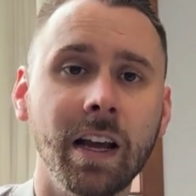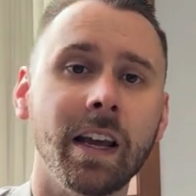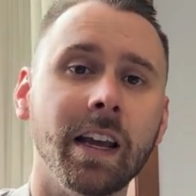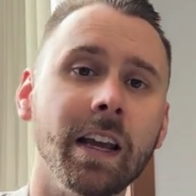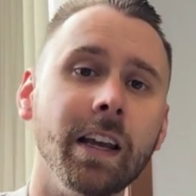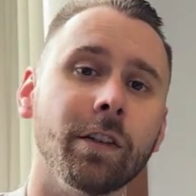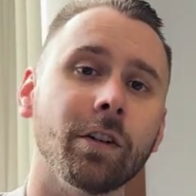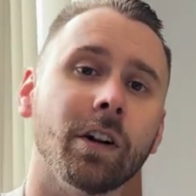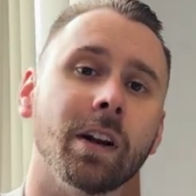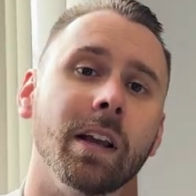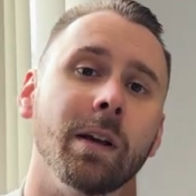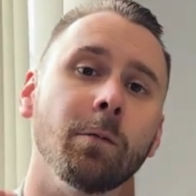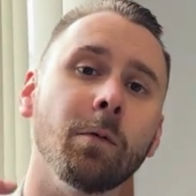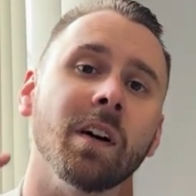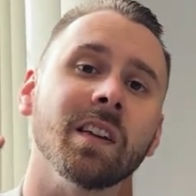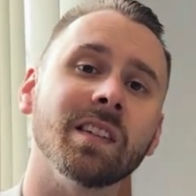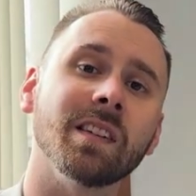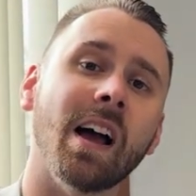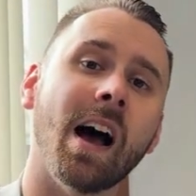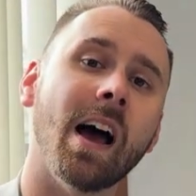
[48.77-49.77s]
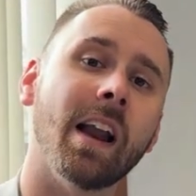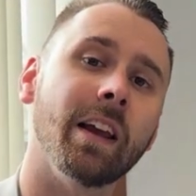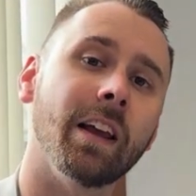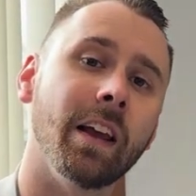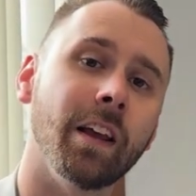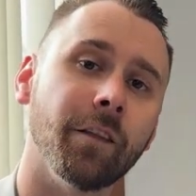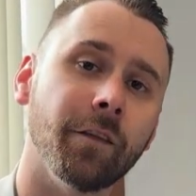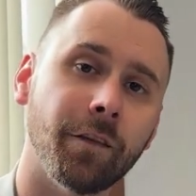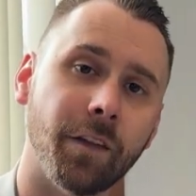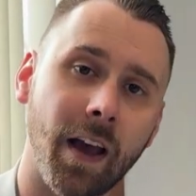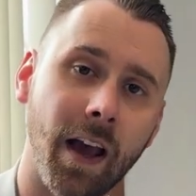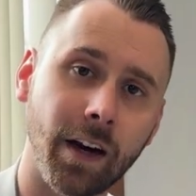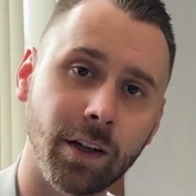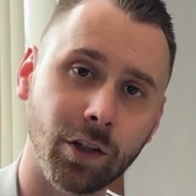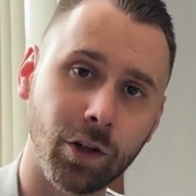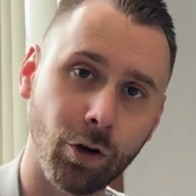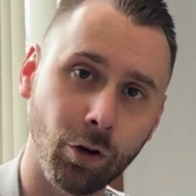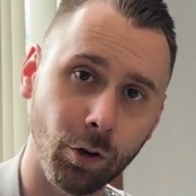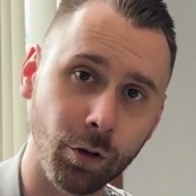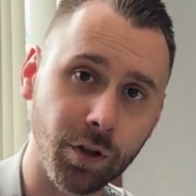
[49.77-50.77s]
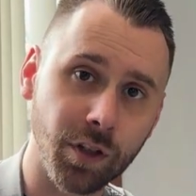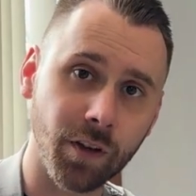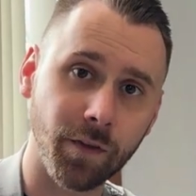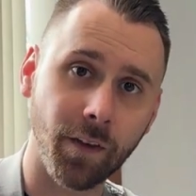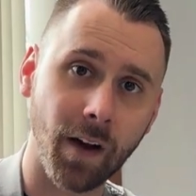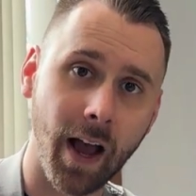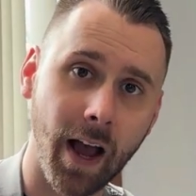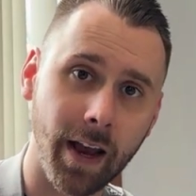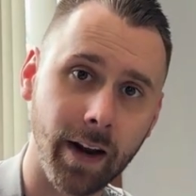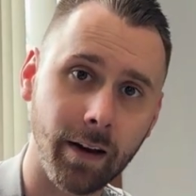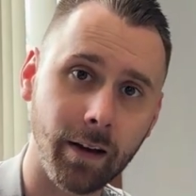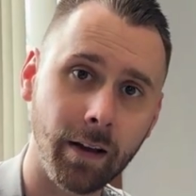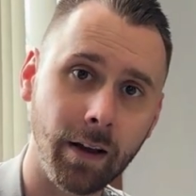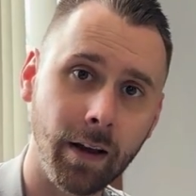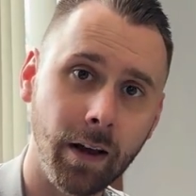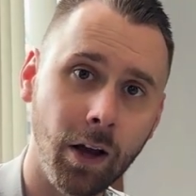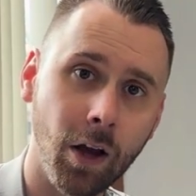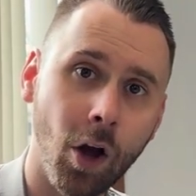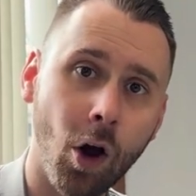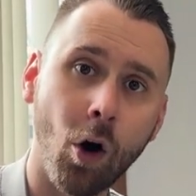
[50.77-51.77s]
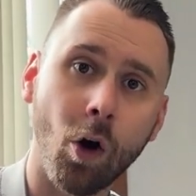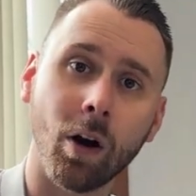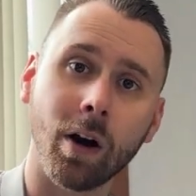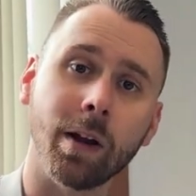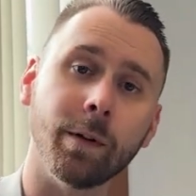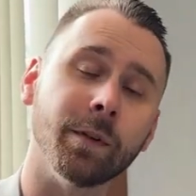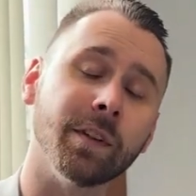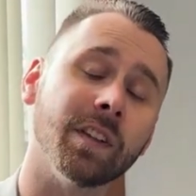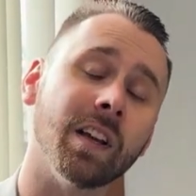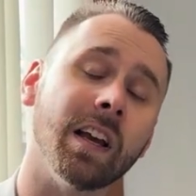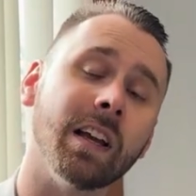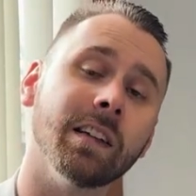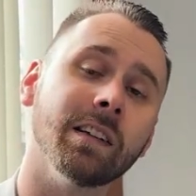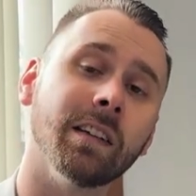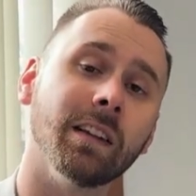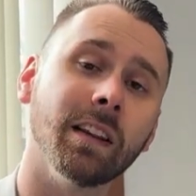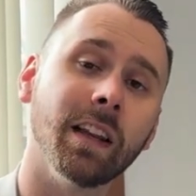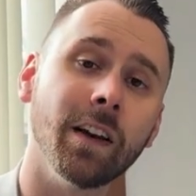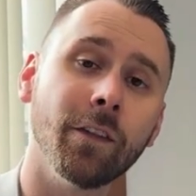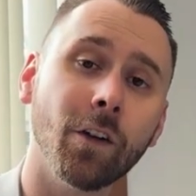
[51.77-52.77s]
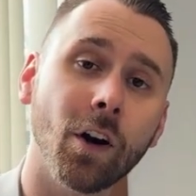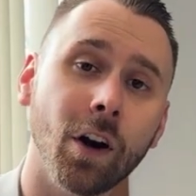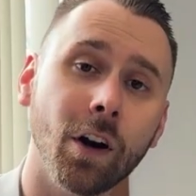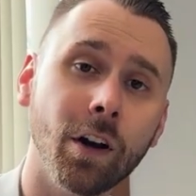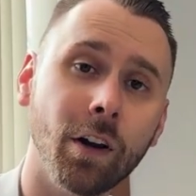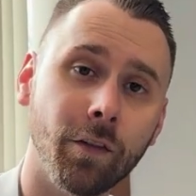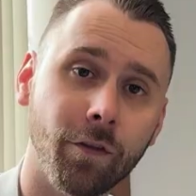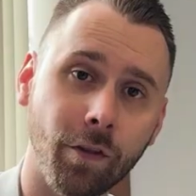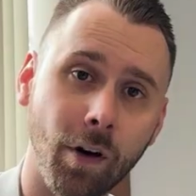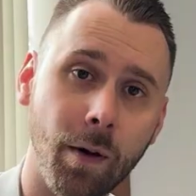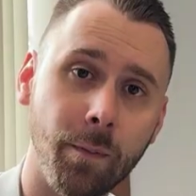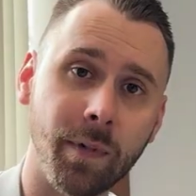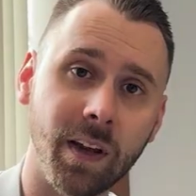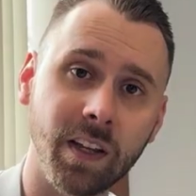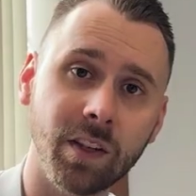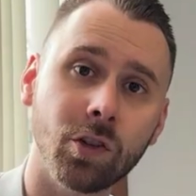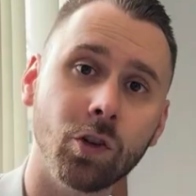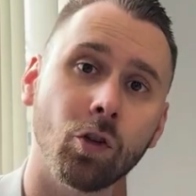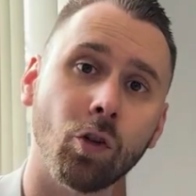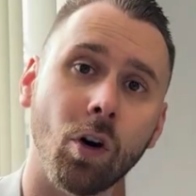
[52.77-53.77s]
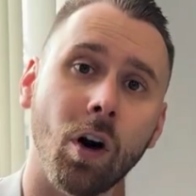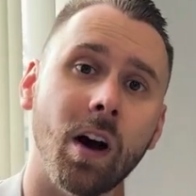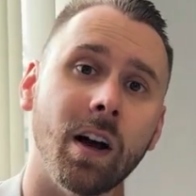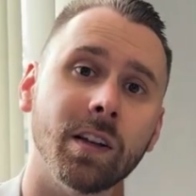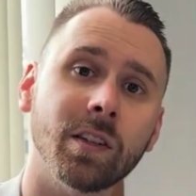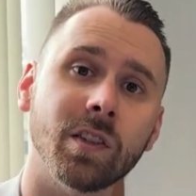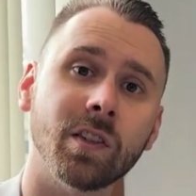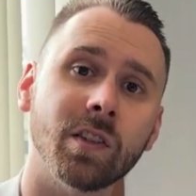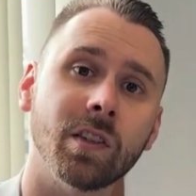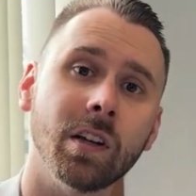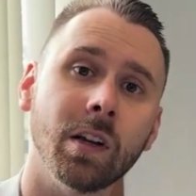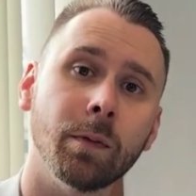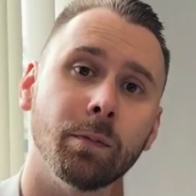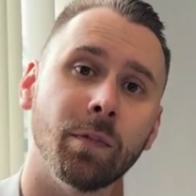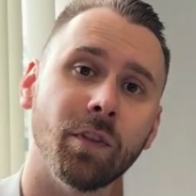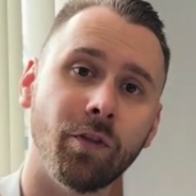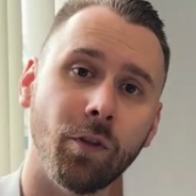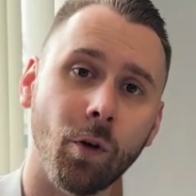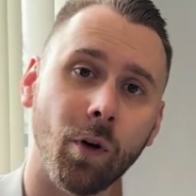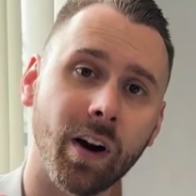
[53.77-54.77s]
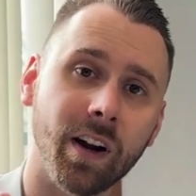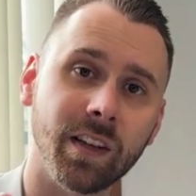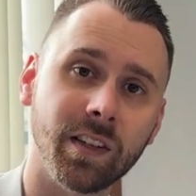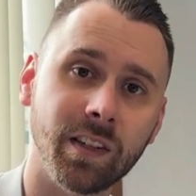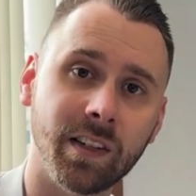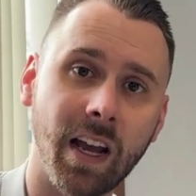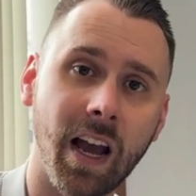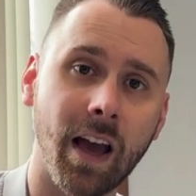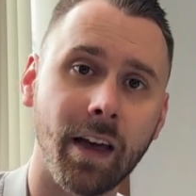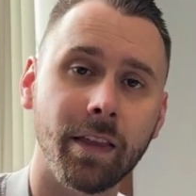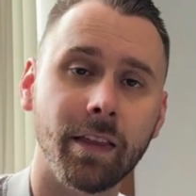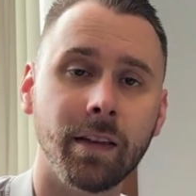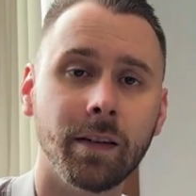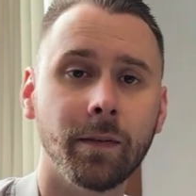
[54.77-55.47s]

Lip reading: Either he was not in fact crucified, or he was delivered from his cross before his death.